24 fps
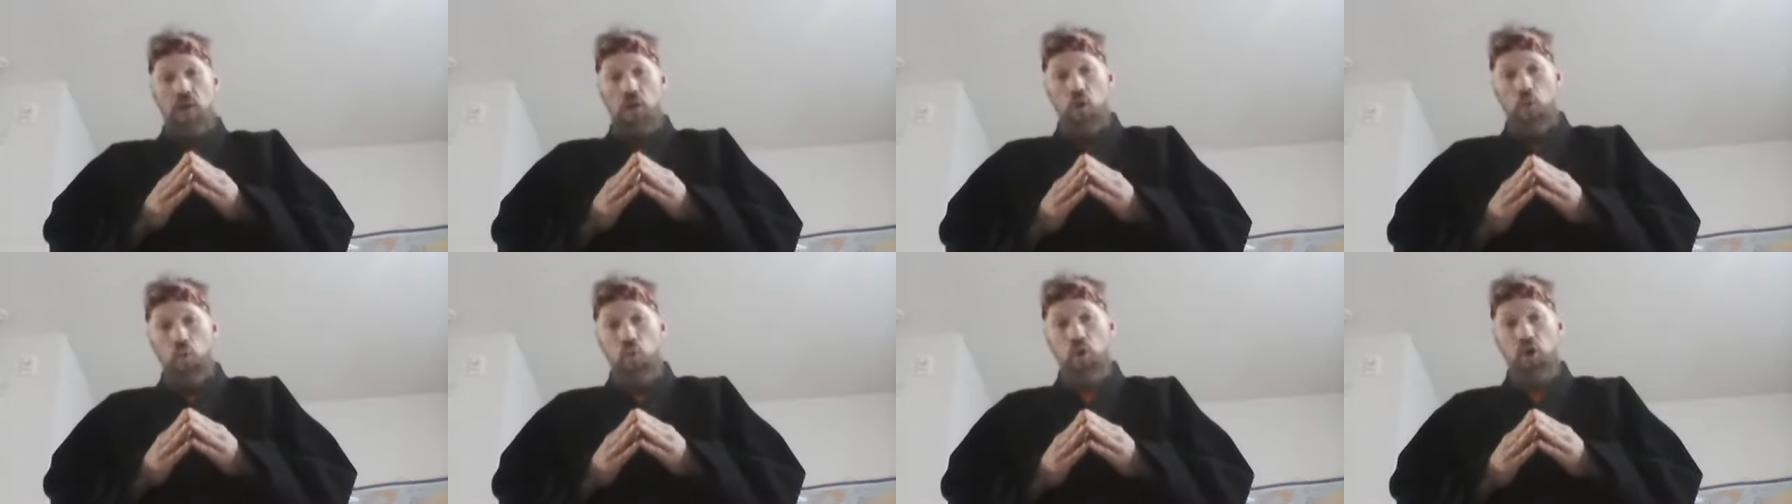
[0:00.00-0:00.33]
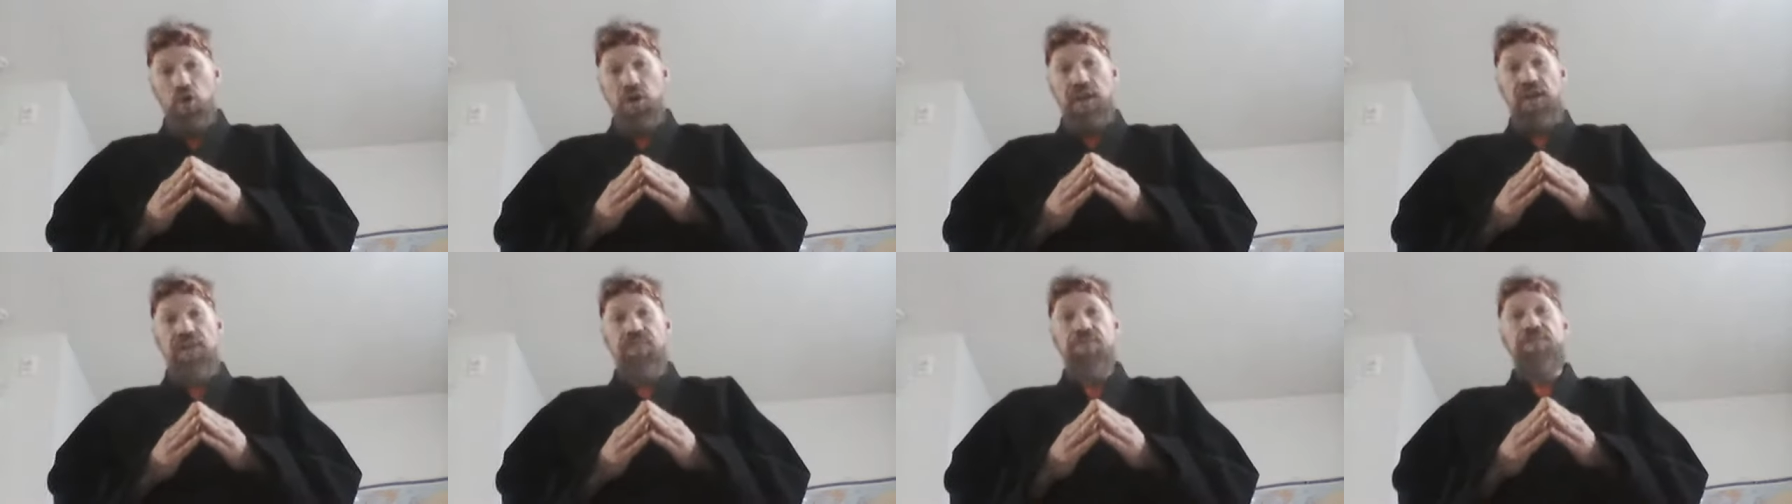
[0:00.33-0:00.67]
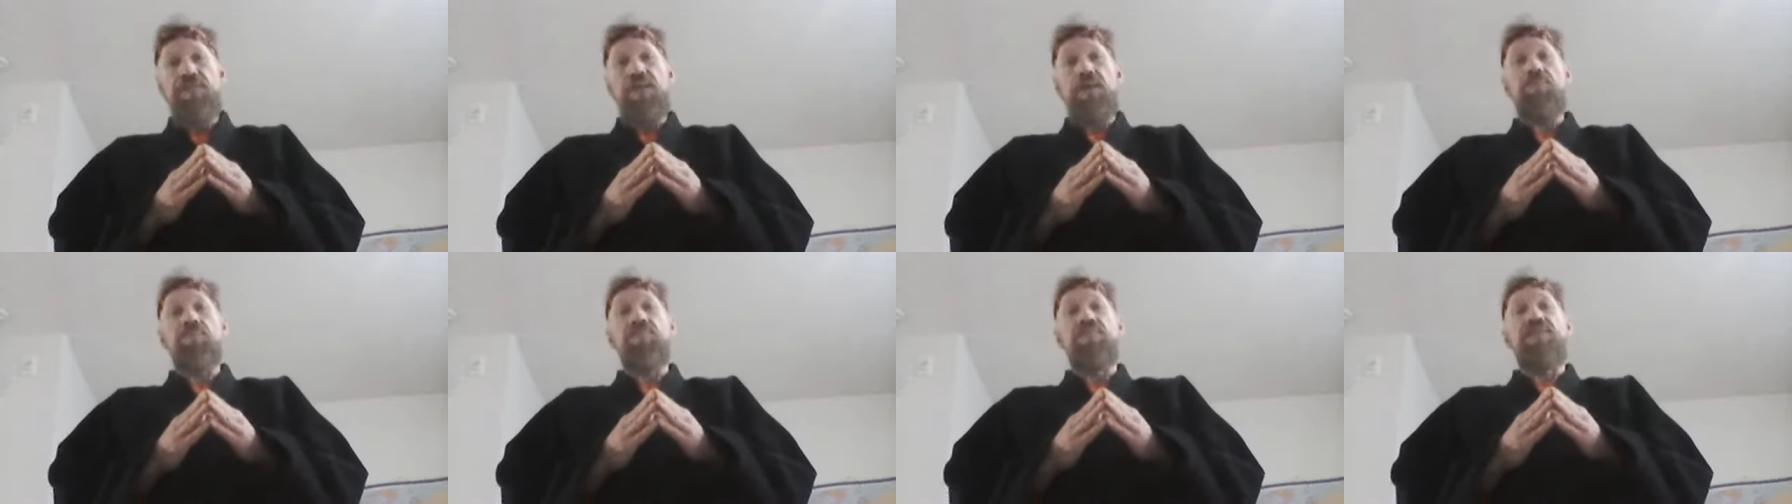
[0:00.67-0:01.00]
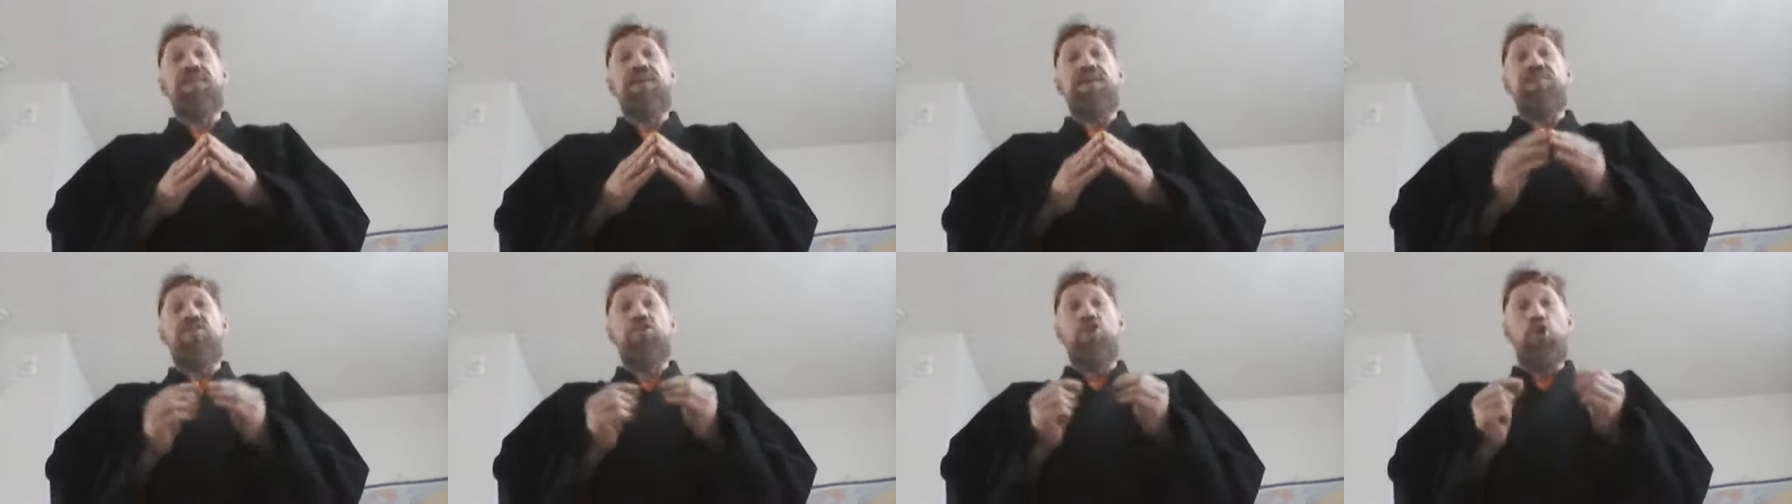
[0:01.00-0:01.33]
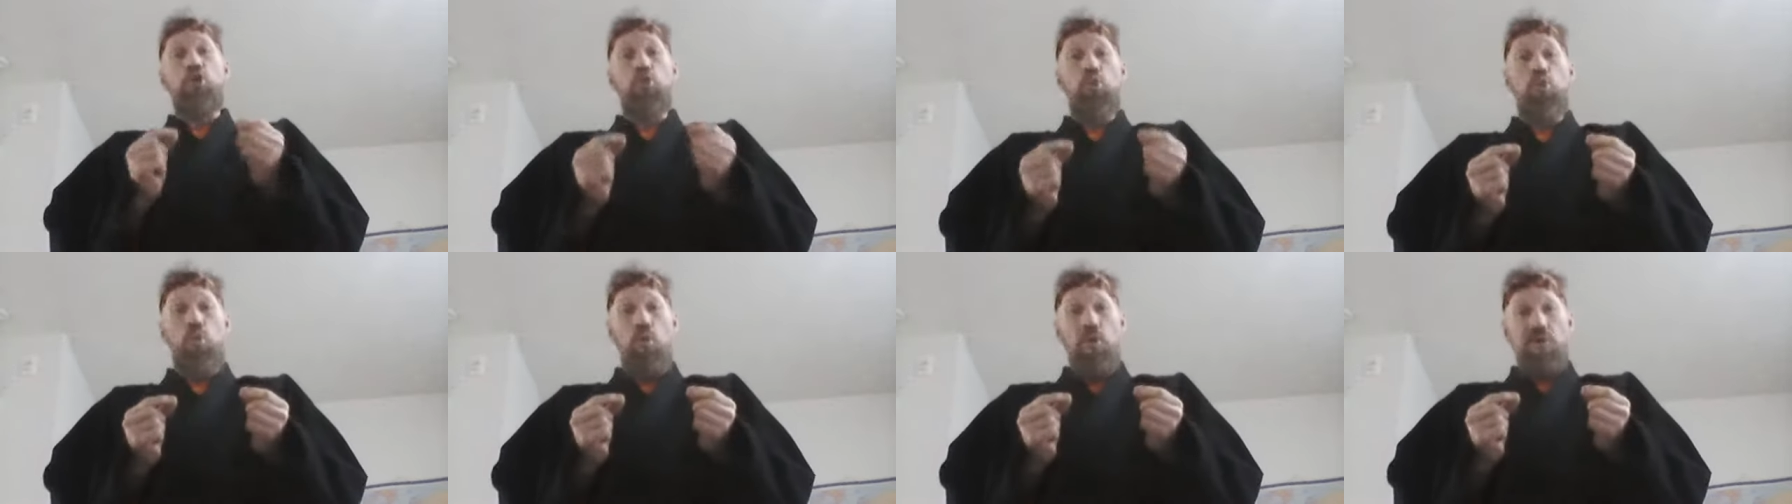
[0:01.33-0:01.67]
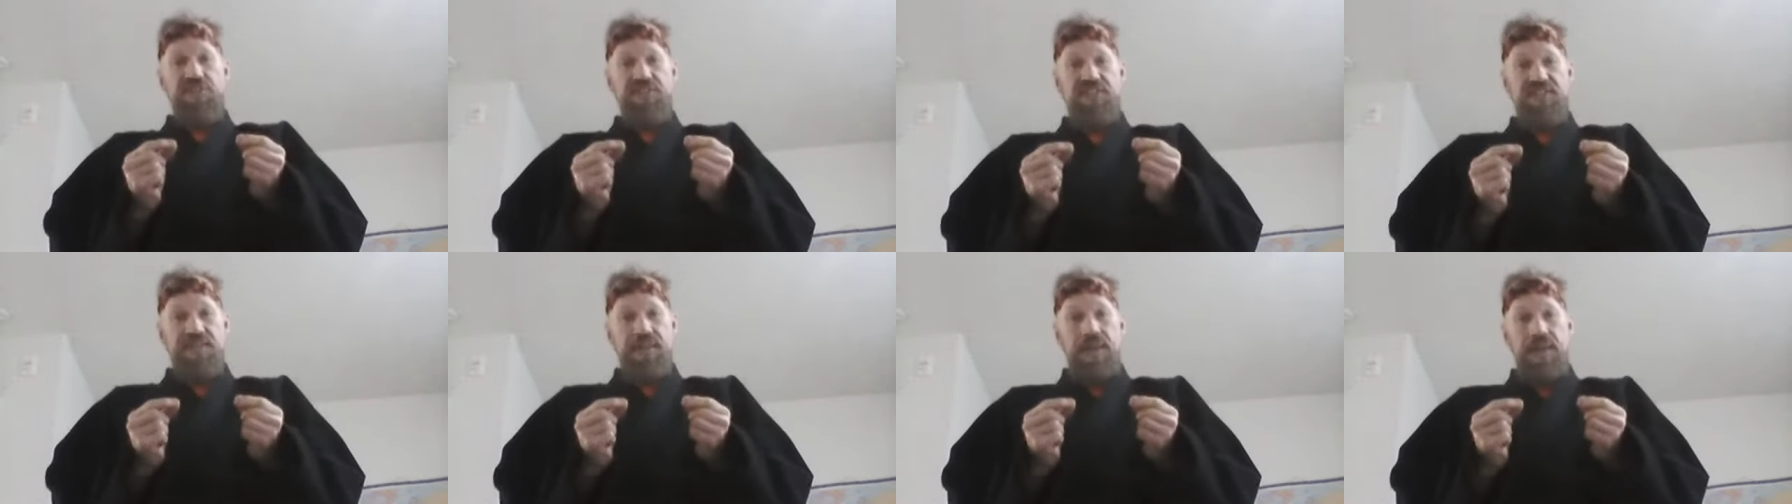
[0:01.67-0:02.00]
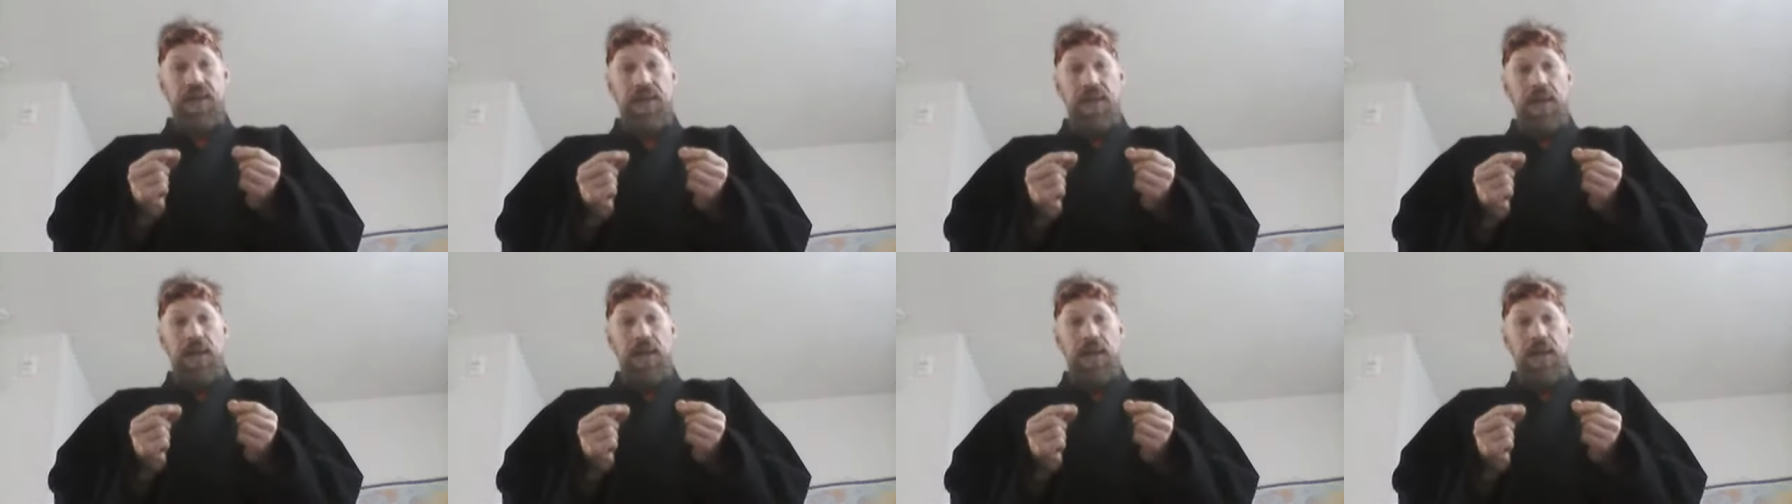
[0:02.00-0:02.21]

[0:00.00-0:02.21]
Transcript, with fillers: will give them the tools,